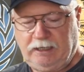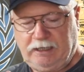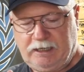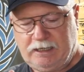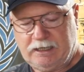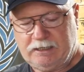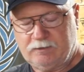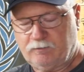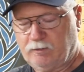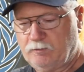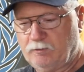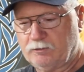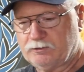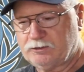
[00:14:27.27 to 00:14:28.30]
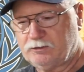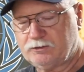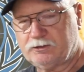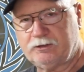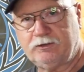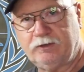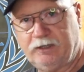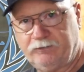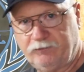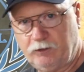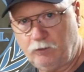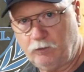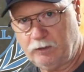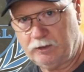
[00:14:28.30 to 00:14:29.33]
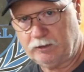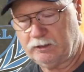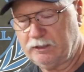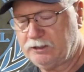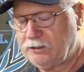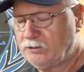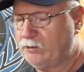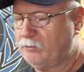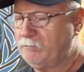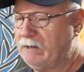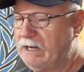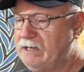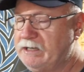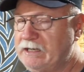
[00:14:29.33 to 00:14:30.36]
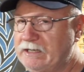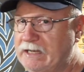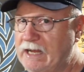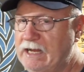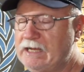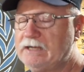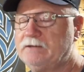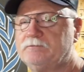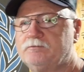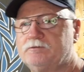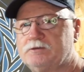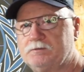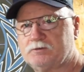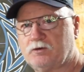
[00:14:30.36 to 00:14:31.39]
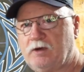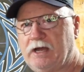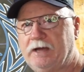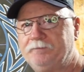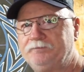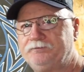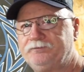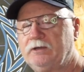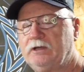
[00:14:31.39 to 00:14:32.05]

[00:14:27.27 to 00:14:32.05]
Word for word: And we want you to, if you will, and you don't mind and can, subscribe